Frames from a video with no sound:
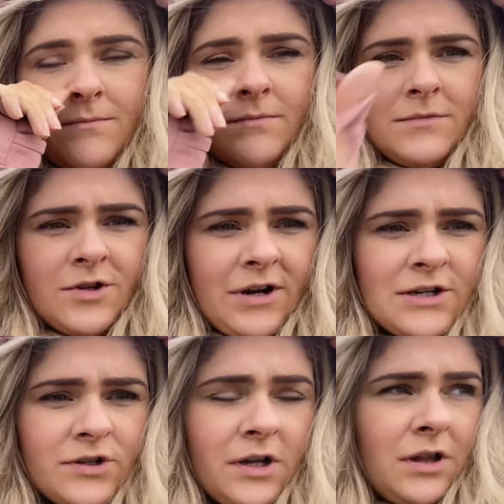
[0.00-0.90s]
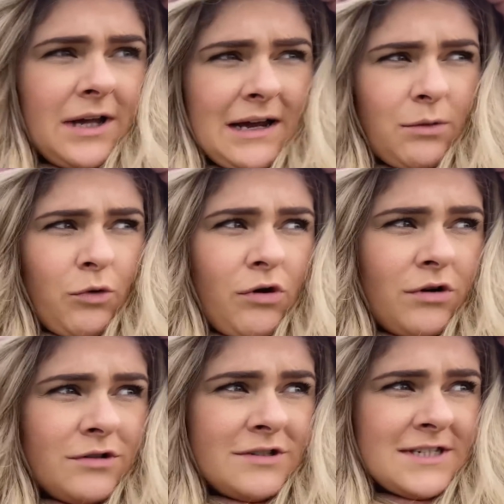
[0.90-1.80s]
the direct drill
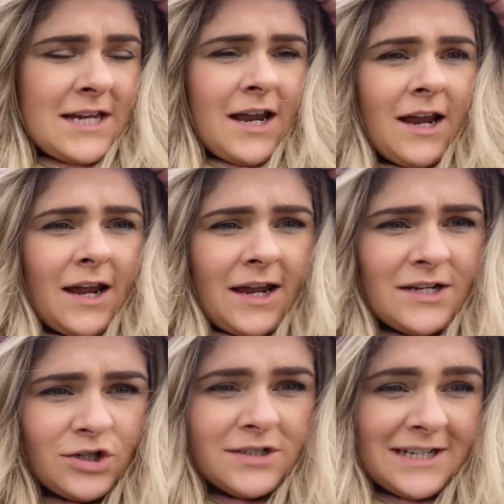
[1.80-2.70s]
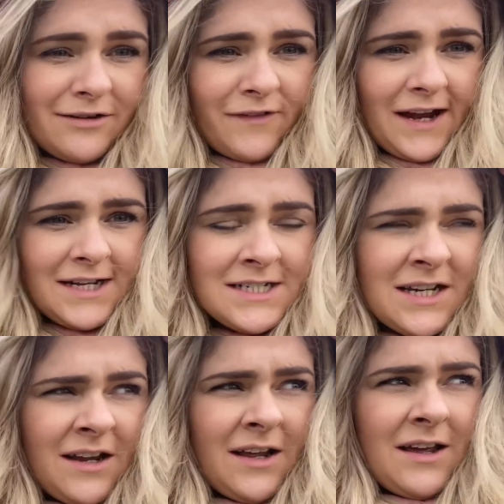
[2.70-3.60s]
was a done deal find. So
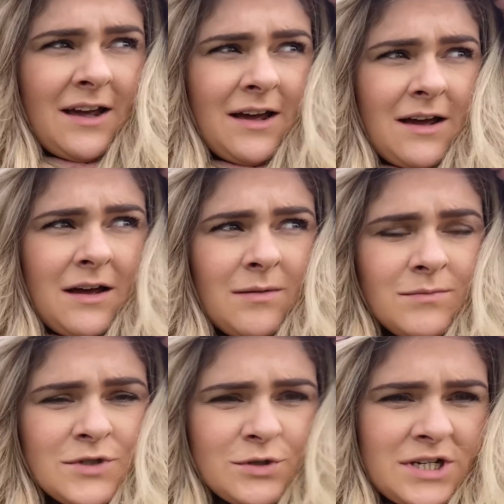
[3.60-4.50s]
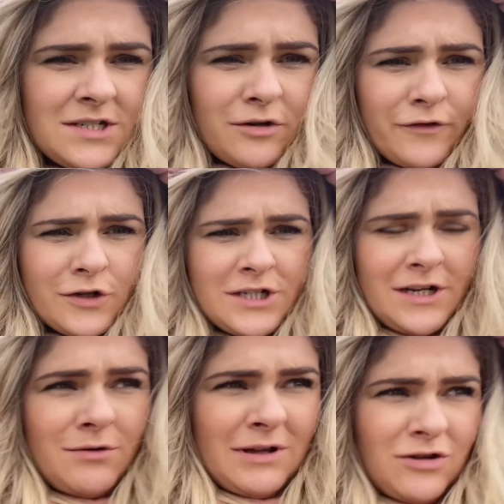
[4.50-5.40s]
she's in her first
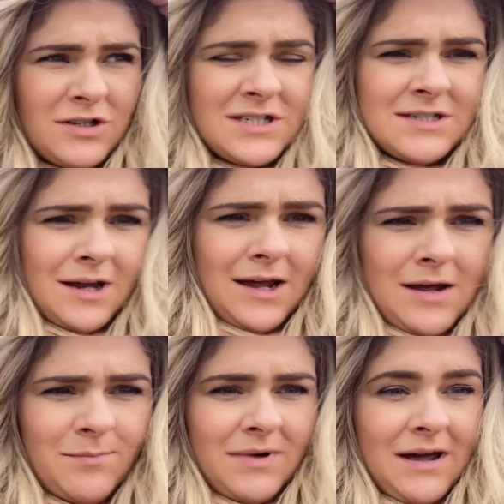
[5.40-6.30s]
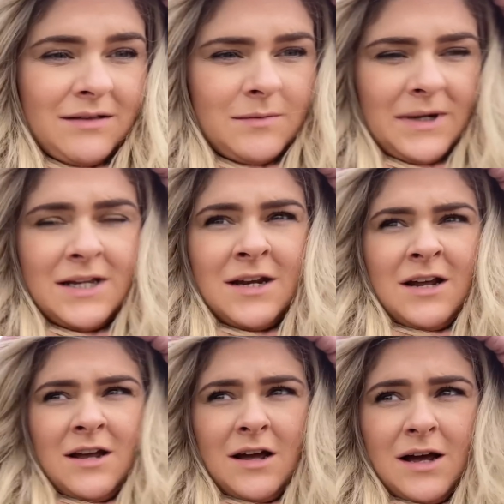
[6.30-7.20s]
year with us at the
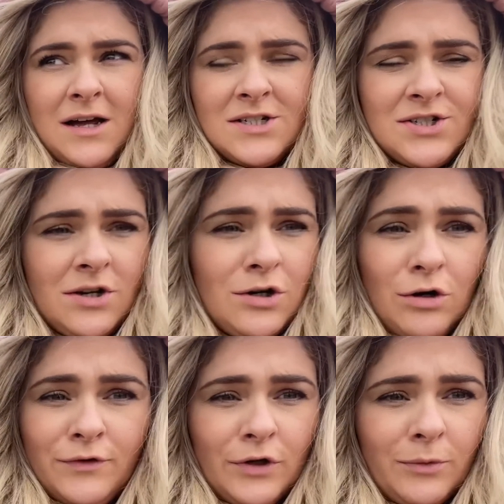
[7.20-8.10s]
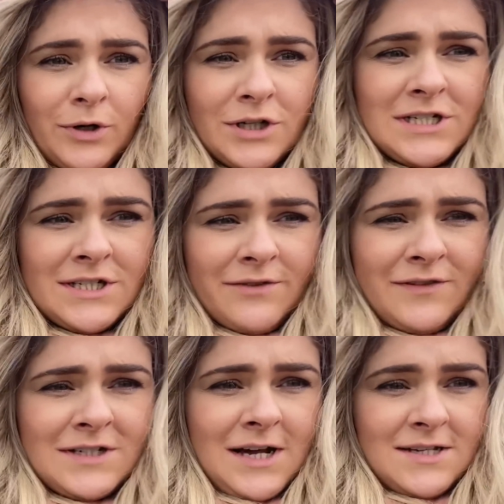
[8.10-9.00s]
minute, and she's done an awful lot of work. She's a
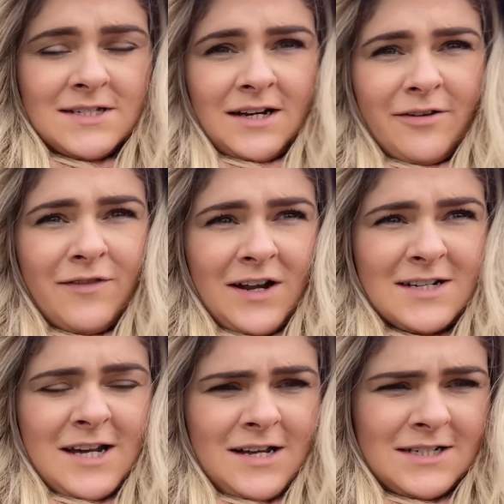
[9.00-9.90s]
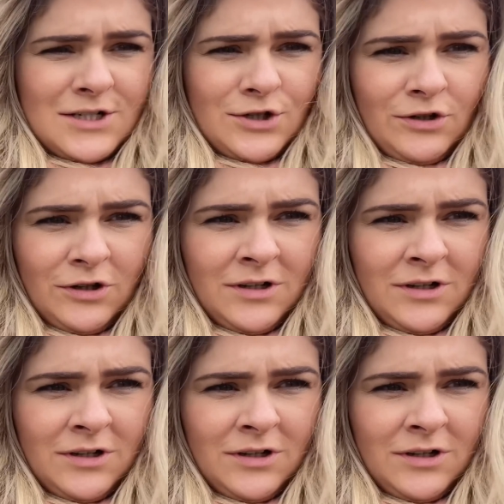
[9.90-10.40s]
fantastic tool.